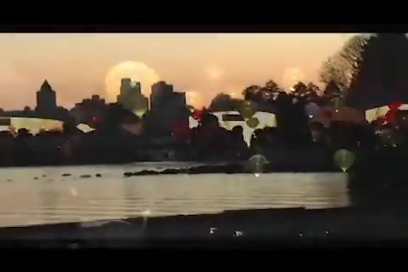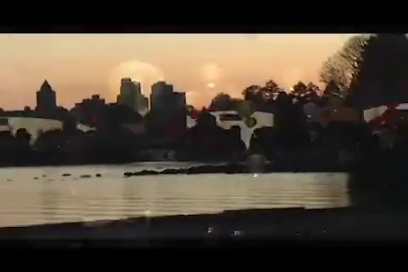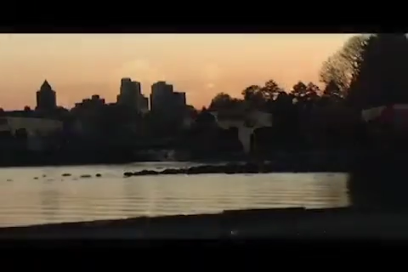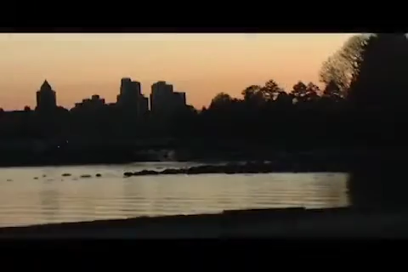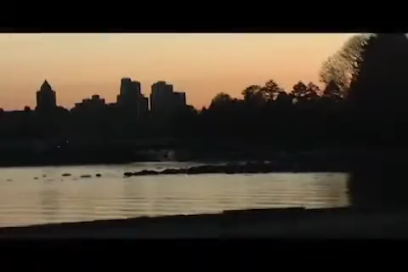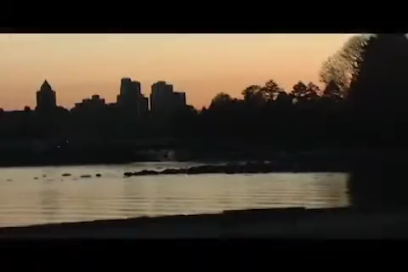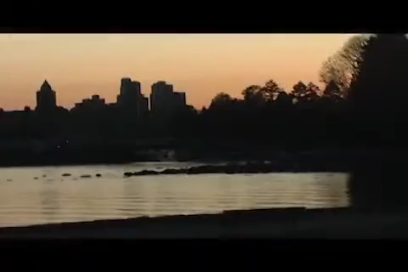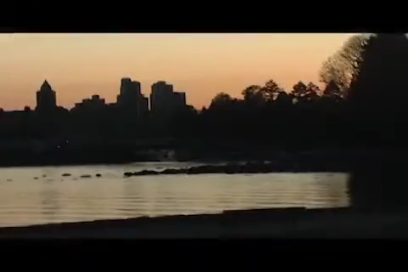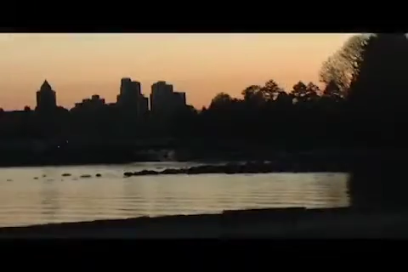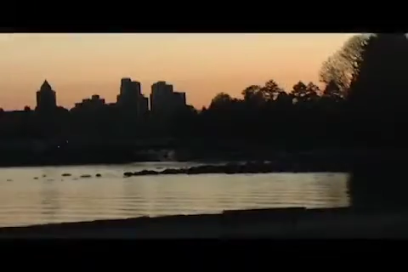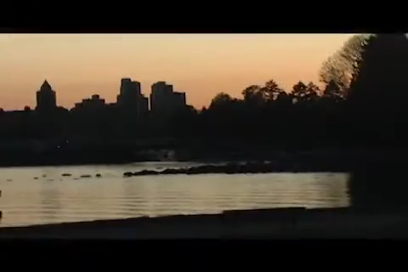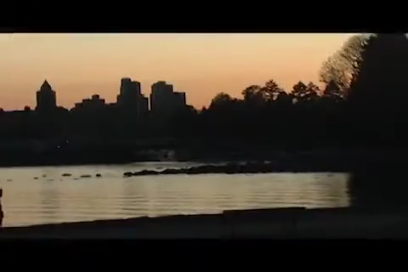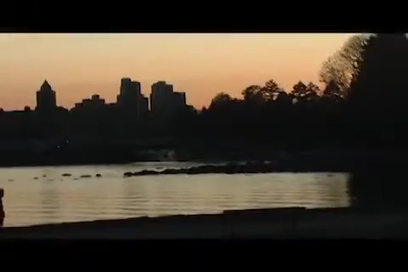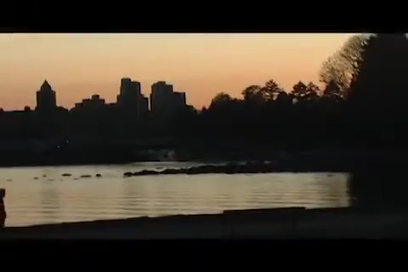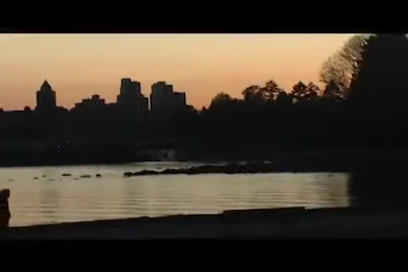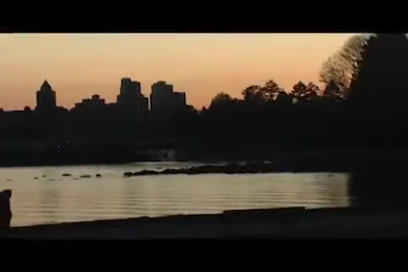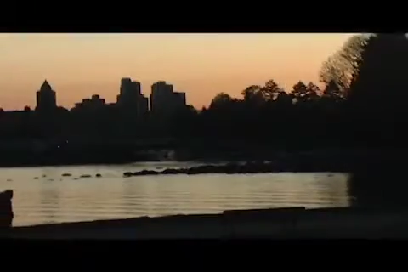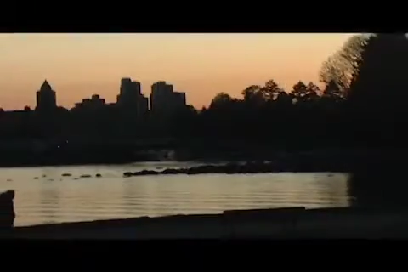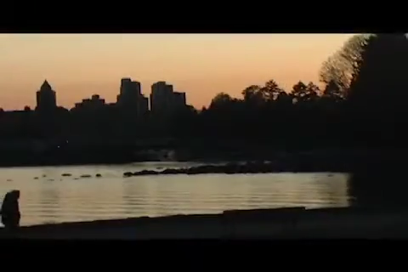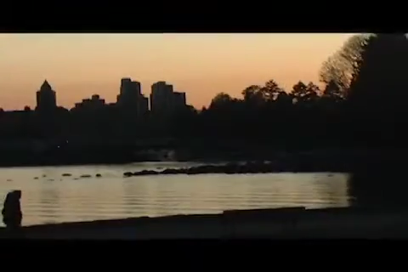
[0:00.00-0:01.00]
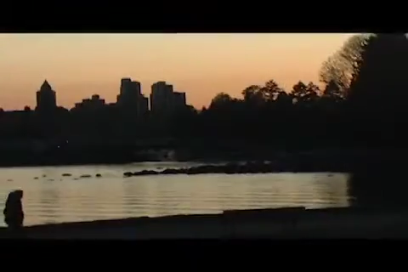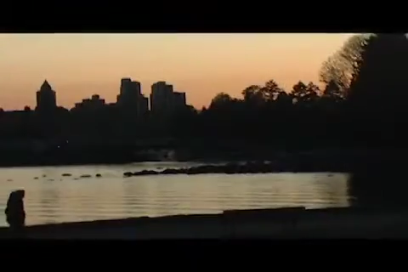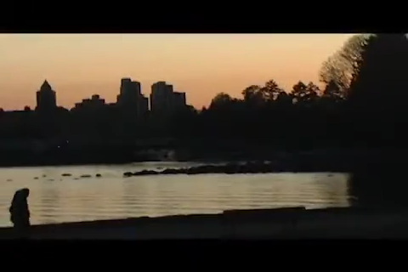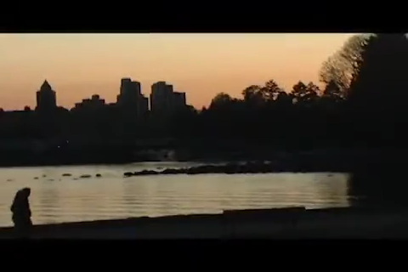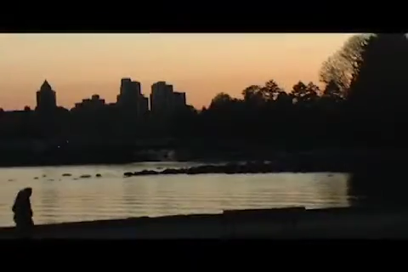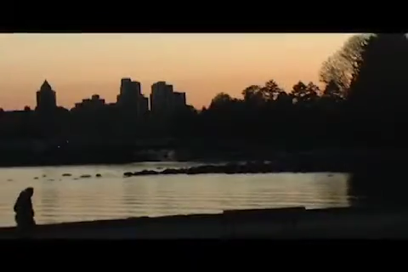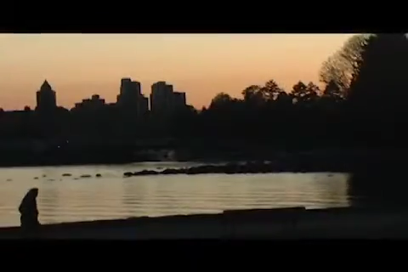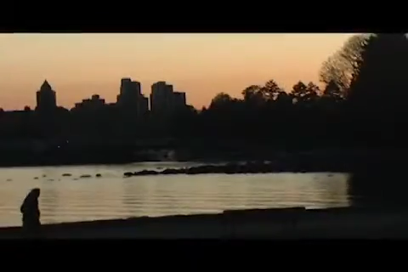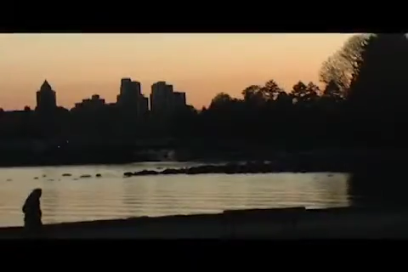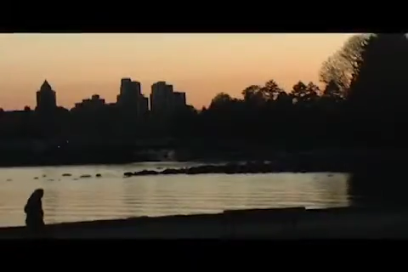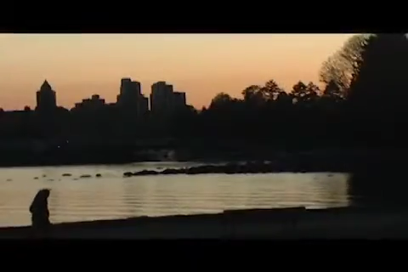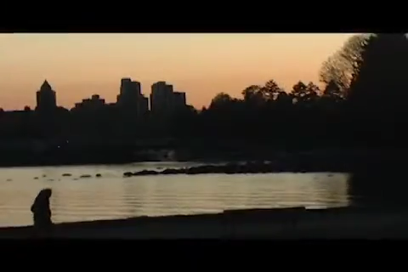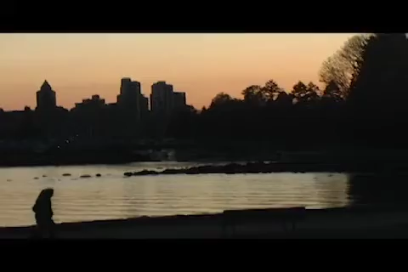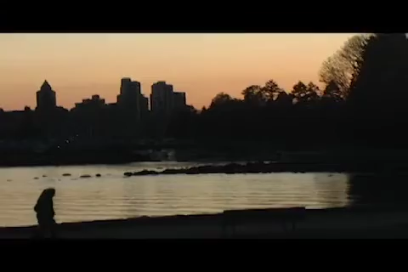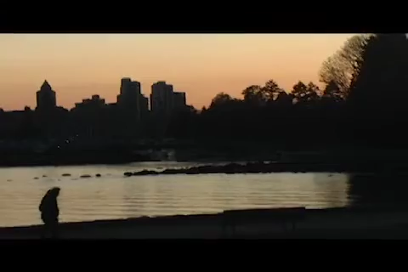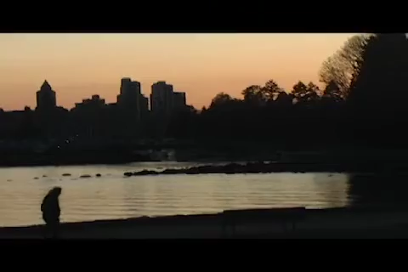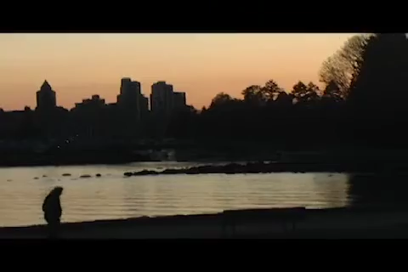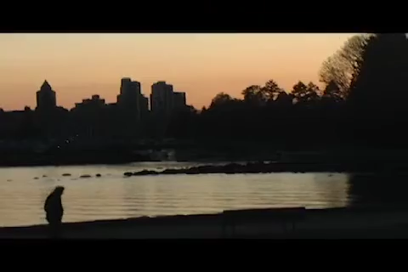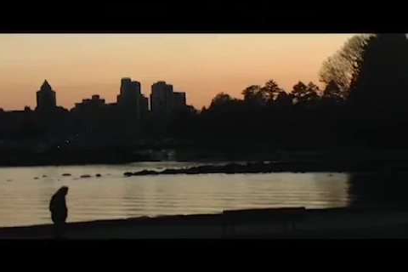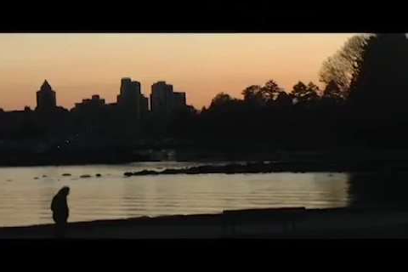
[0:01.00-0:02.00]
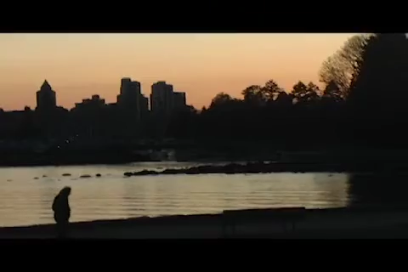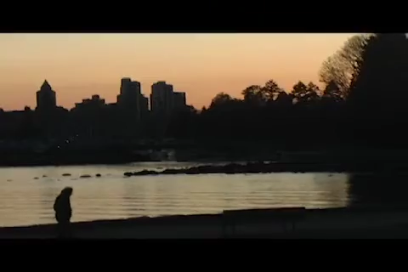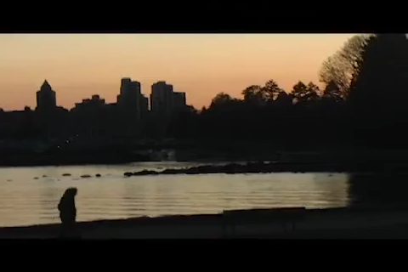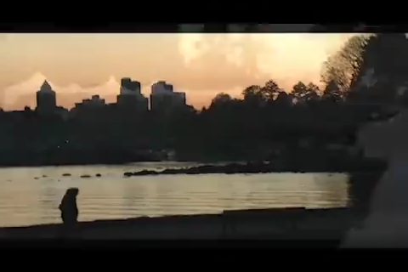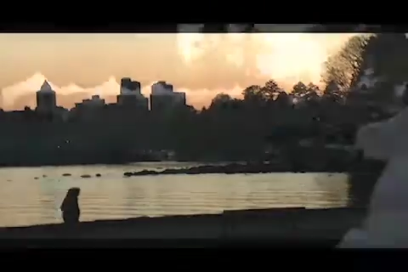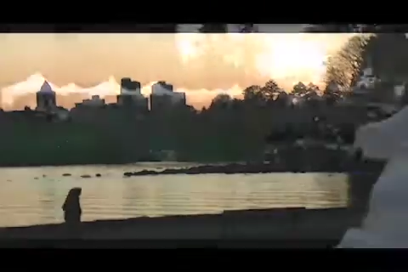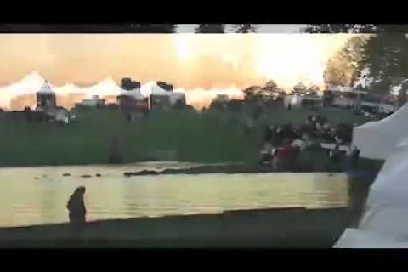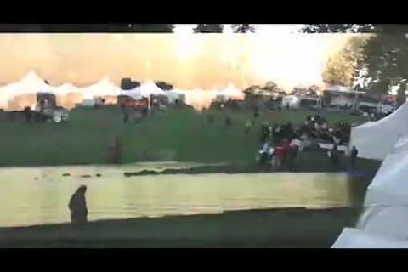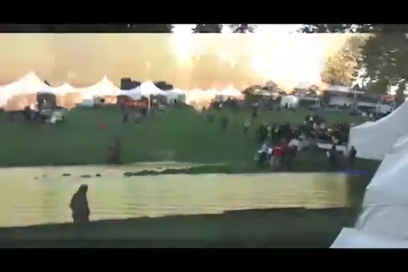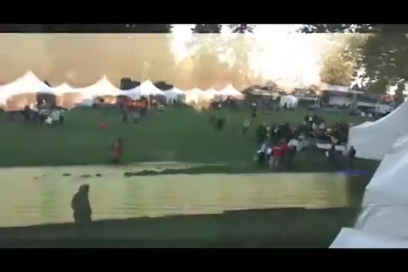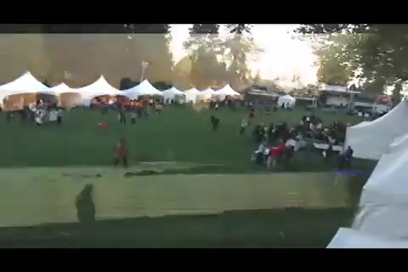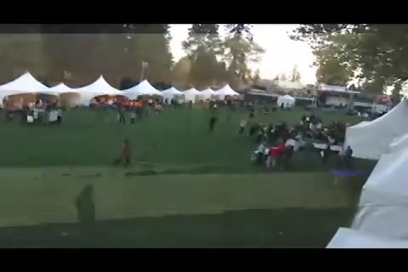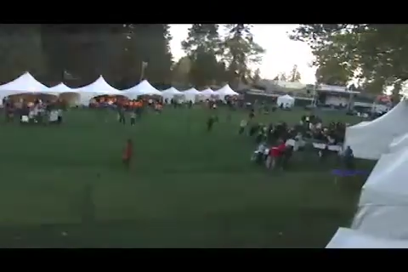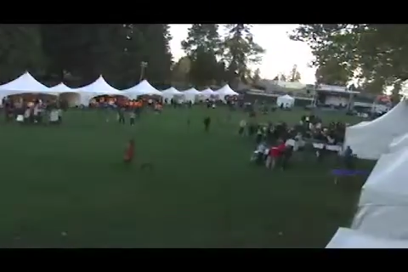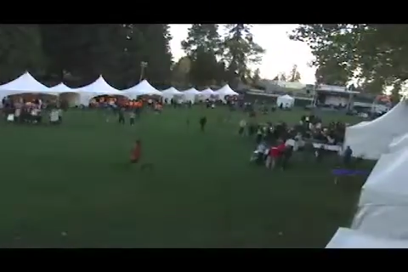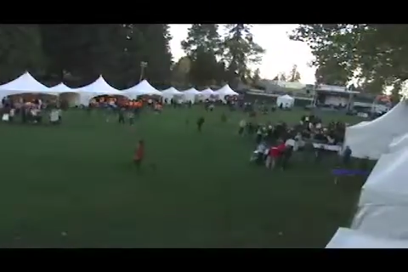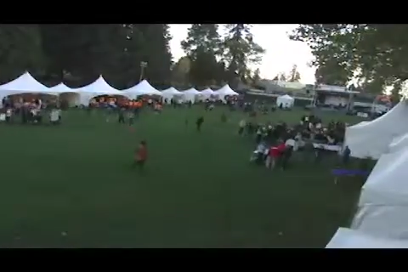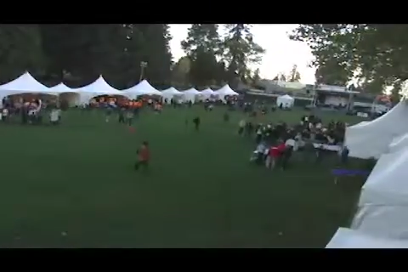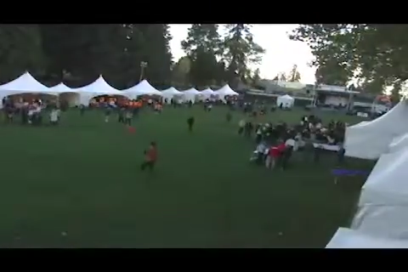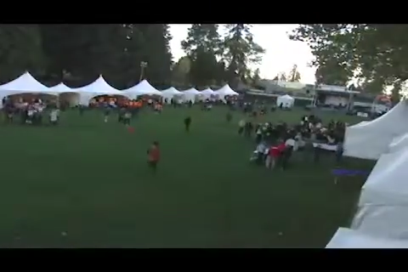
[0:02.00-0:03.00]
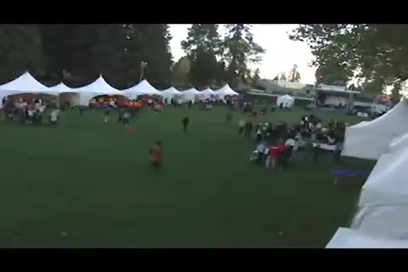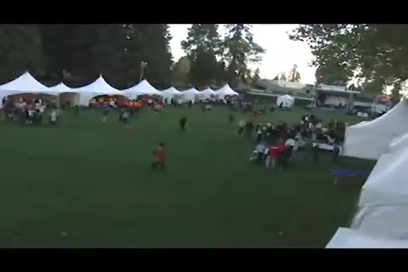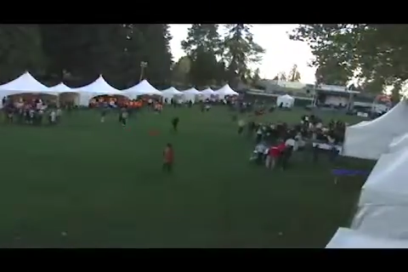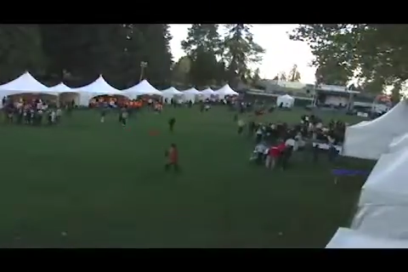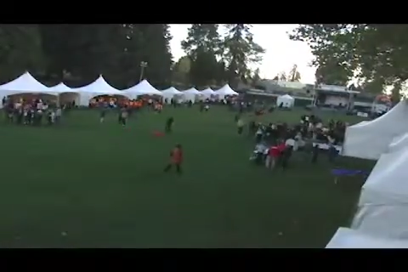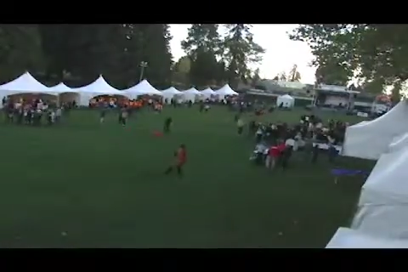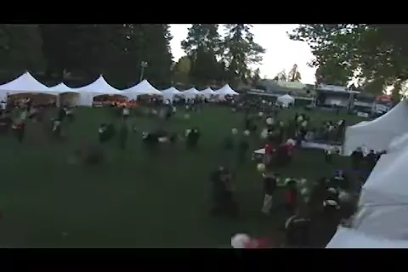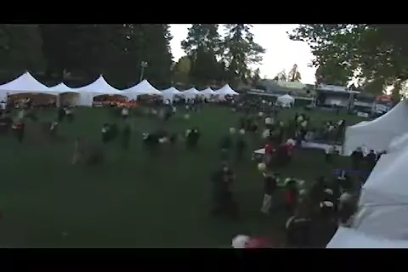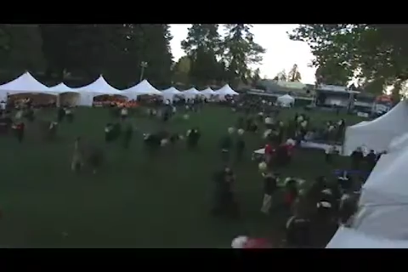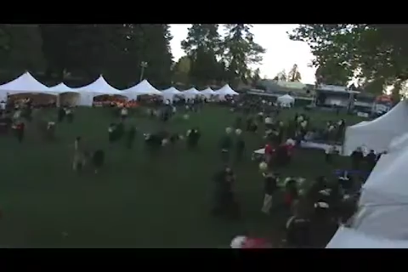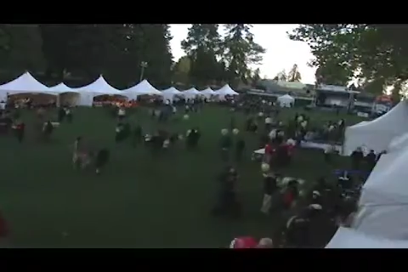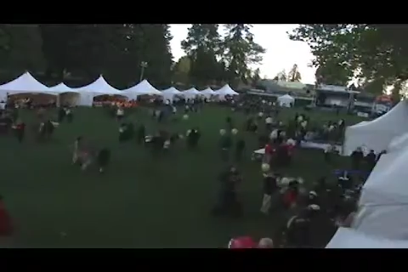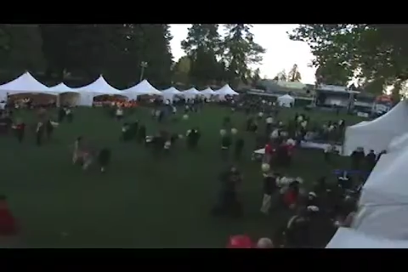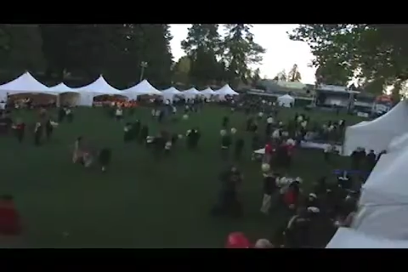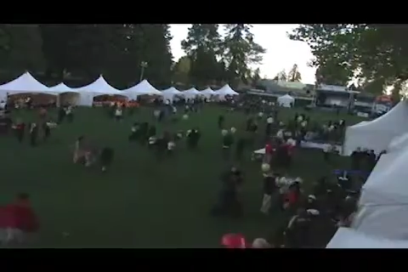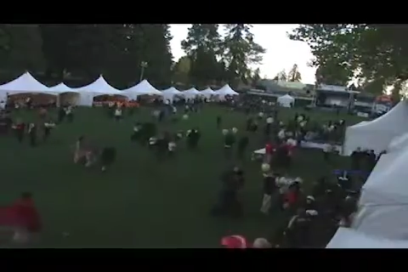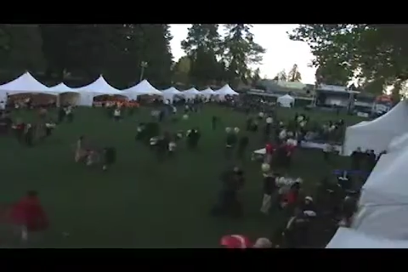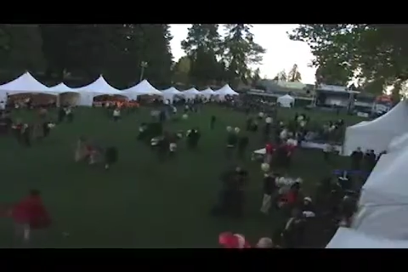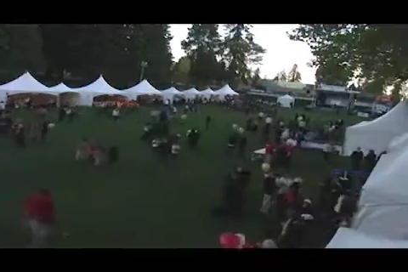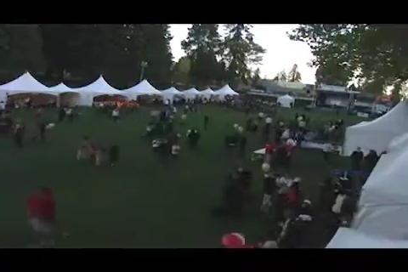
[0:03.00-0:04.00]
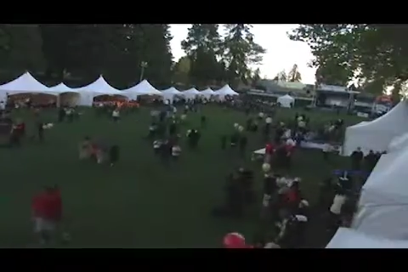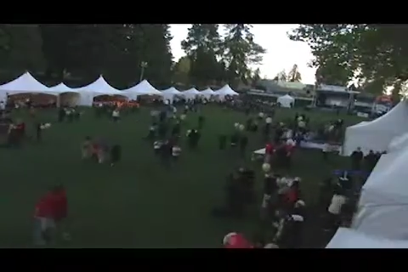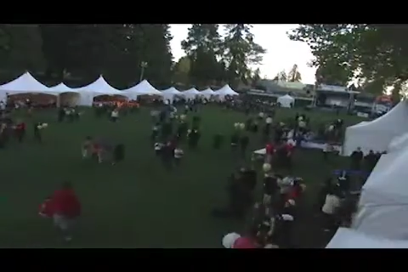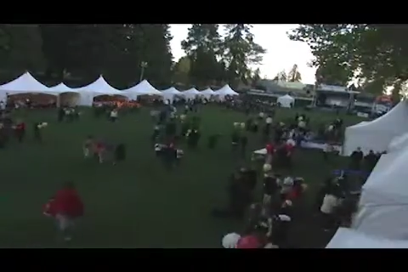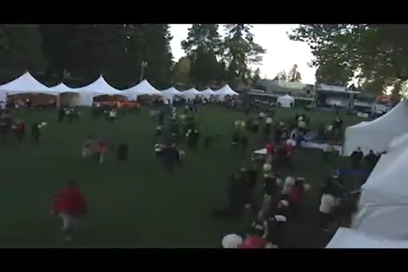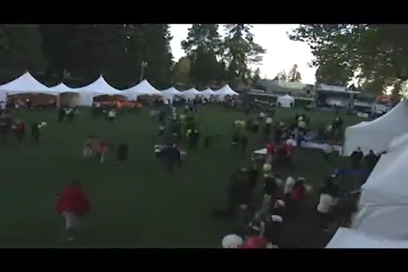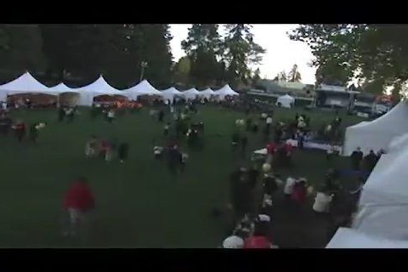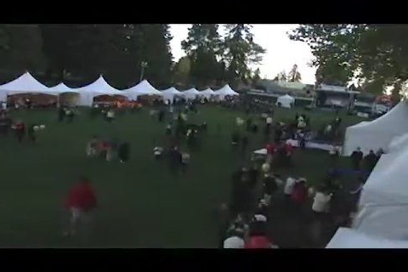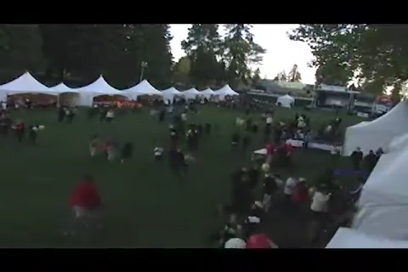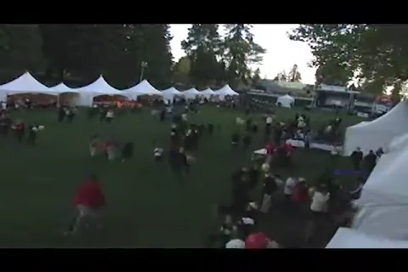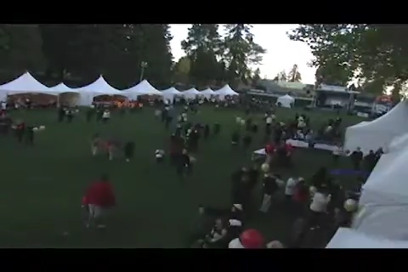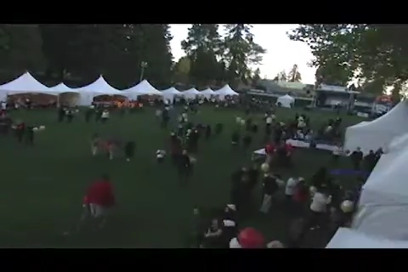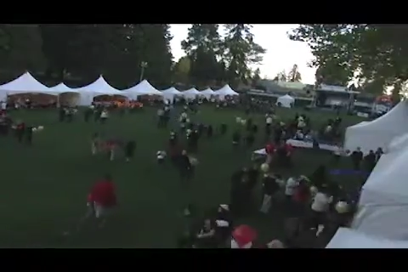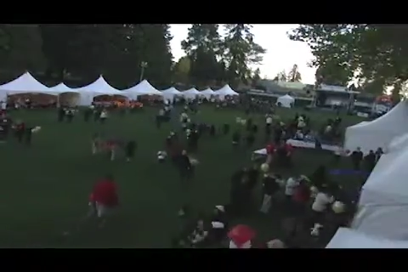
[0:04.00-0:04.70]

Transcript: (no speaker visible)